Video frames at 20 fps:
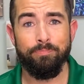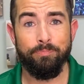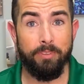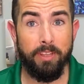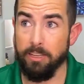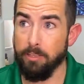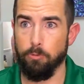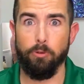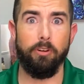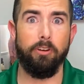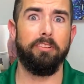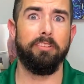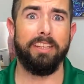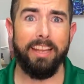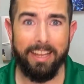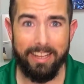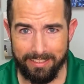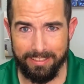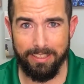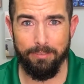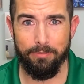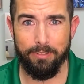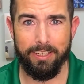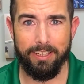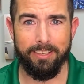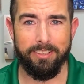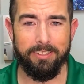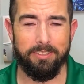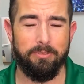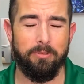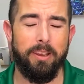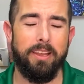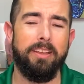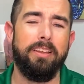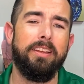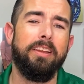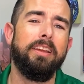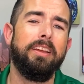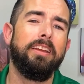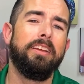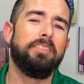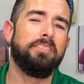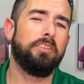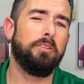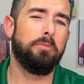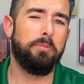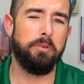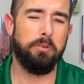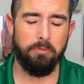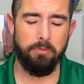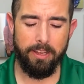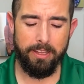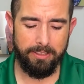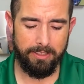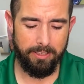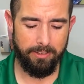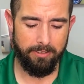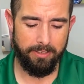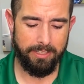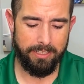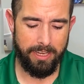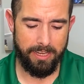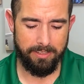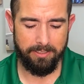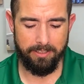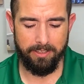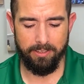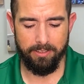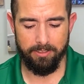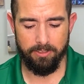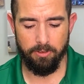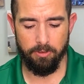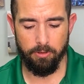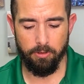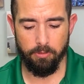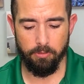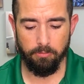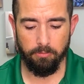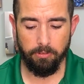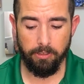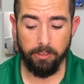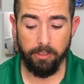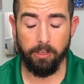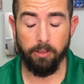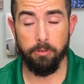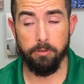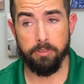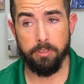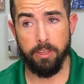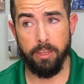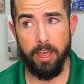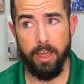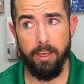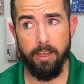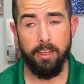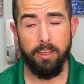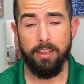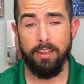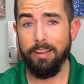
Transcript: That's where all the activity is, right? It's going to be right there in Destin, so you're really close to that.